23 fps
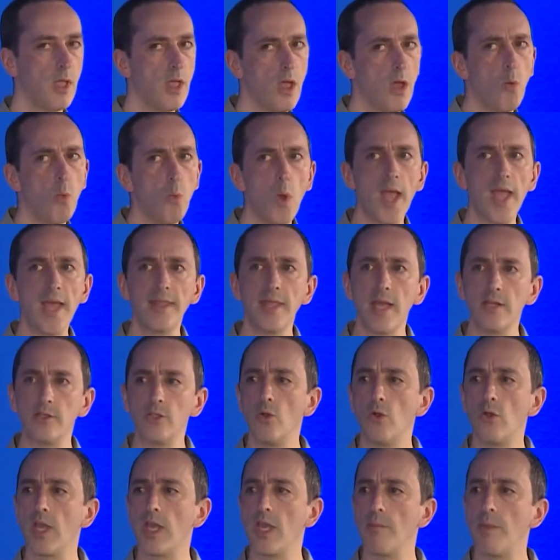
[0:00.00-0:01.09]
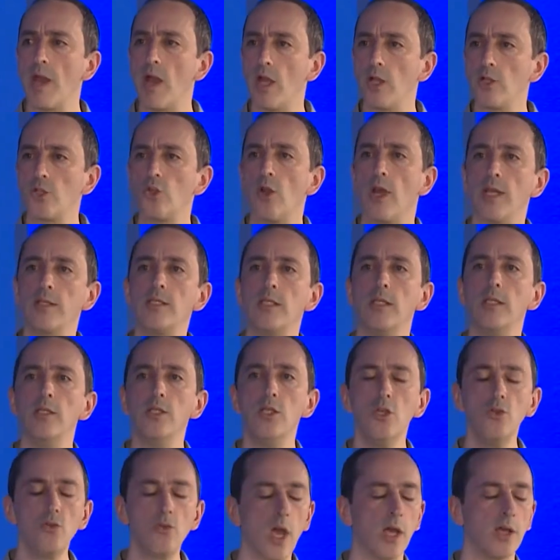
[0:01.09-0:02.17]
Where they're talking about attracting
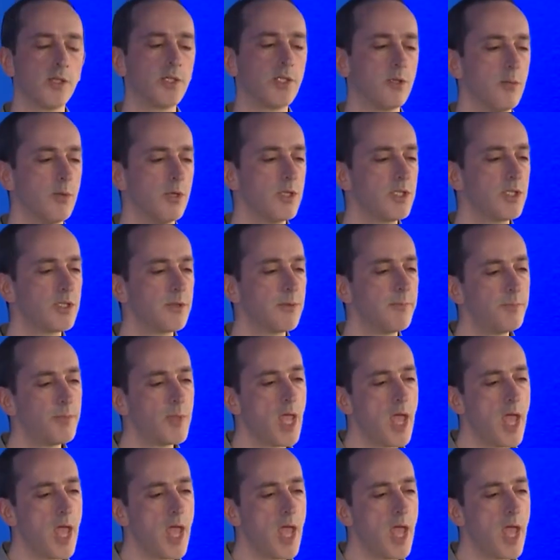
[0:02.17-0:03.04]
new customers,